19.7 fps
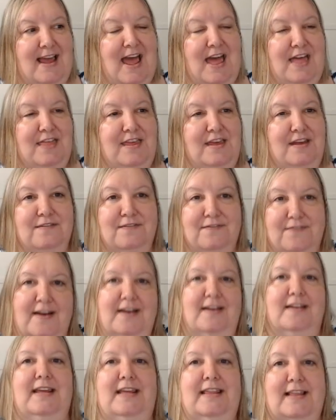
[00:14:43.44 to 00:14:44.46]
Then
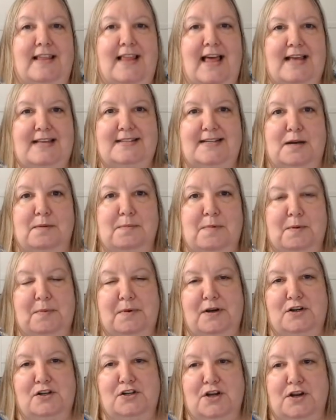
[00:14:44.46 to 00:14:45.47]
finally, the last item I want
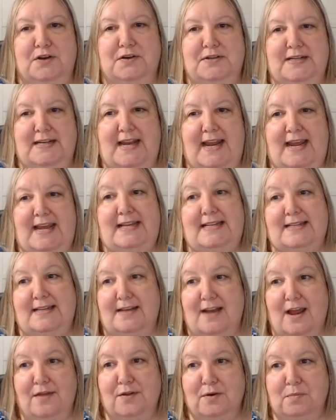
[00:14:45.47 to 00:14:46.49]
to show you today is
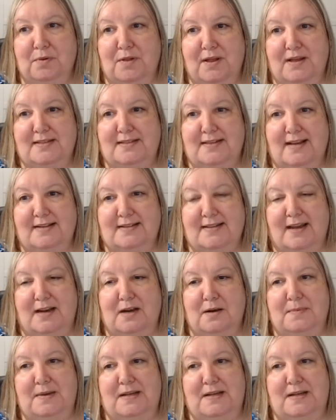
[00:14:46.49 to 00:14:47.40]
another plus size item.